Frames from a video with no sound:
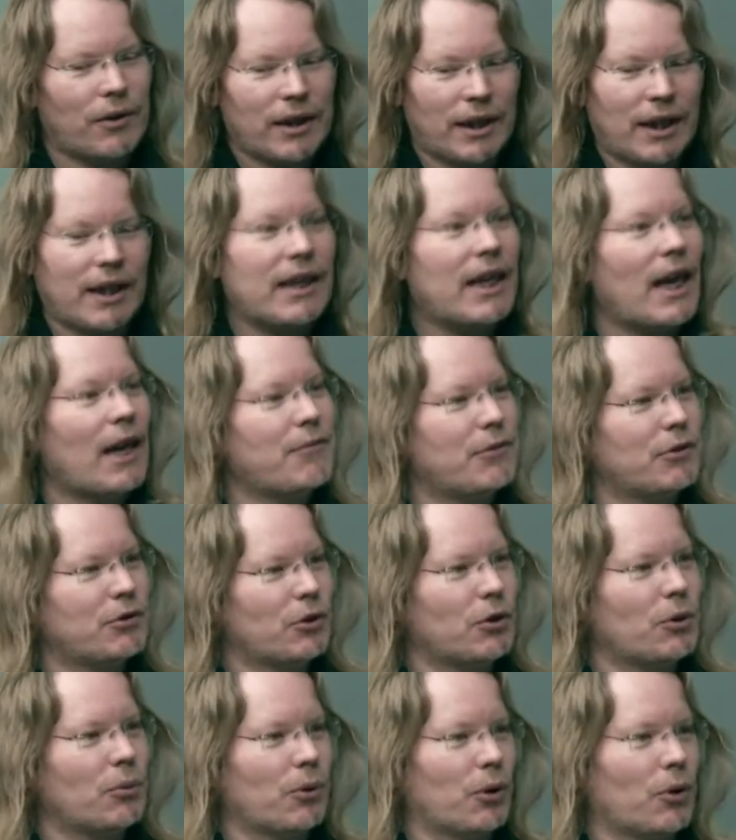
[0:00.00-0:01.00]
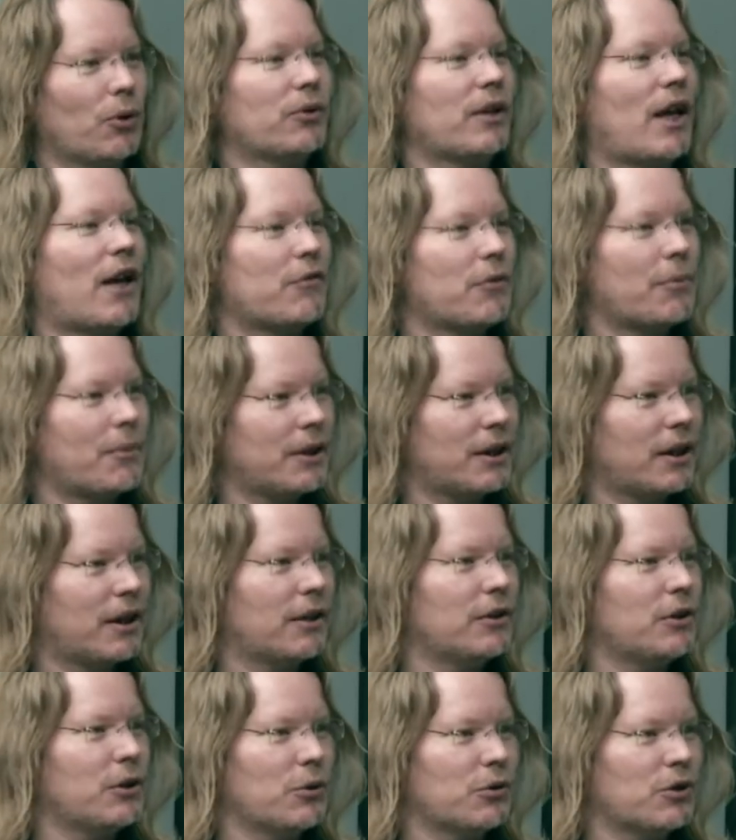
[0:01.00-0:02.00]
He gave it to the world. Everybody
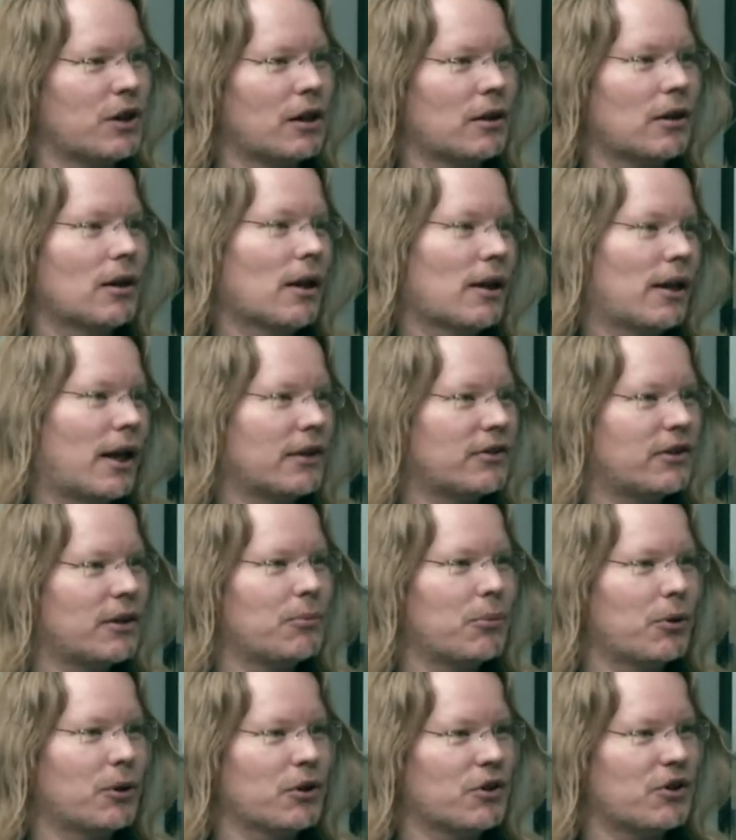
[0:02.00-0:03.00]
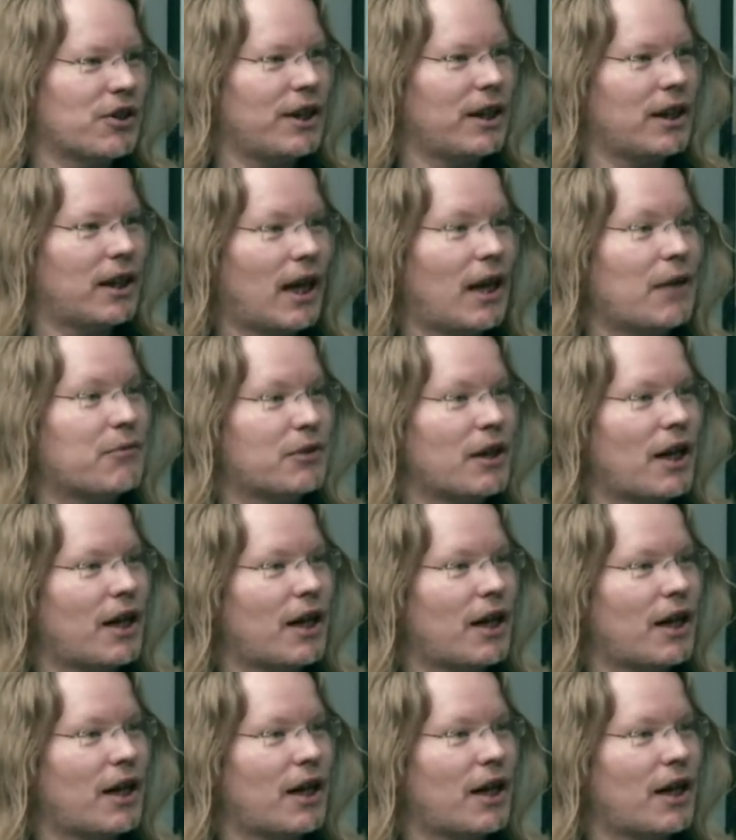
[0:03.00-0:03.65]
can use it. Like Tim Berners-Lee gave the